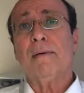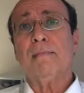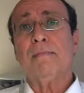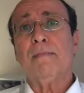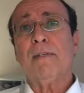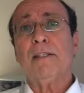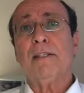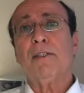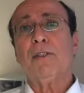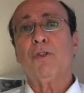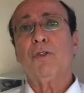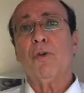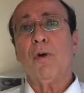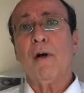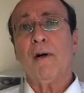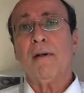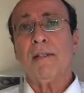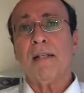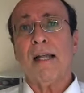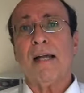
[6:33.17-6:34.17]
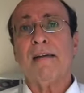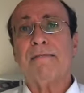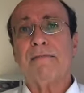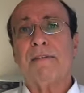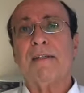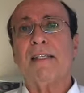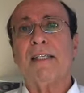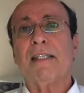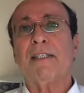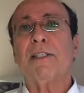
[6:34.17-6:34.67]
this strong life
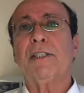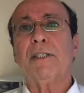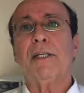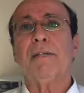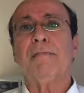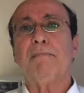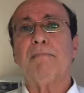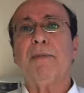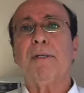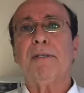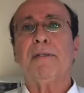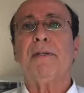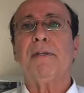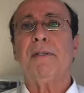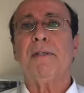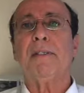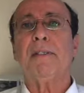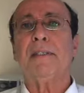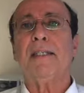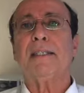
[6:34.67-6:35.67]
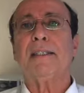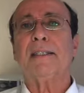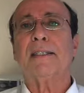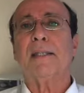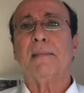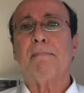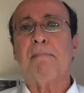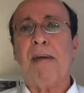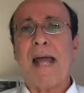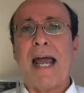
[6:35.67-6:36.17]
condition of Buddhahood, this
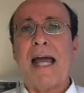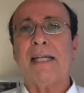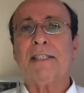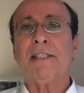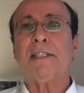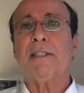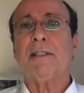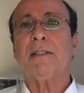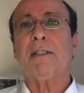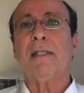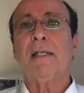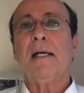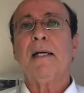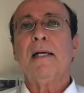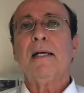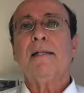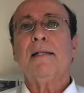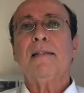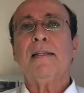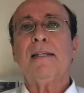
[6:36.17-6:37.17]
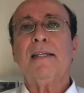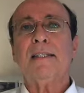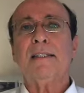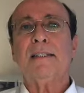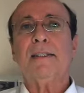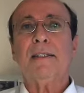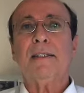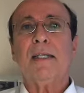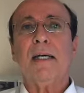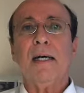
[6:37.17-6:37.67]
compassion,
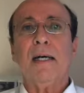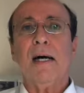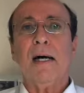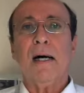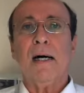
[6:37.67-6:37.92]
this